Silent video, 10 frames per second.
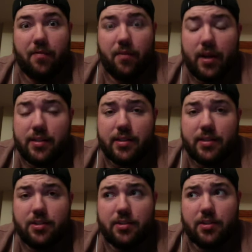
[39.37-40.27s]
For us,
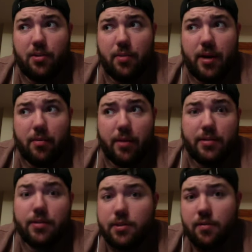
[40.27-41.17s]
that's just career
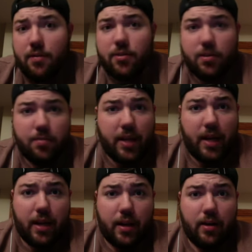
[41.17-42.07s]
research and future
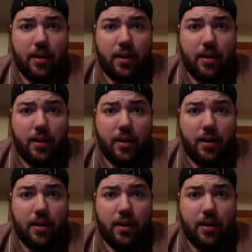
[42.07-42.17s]
planning.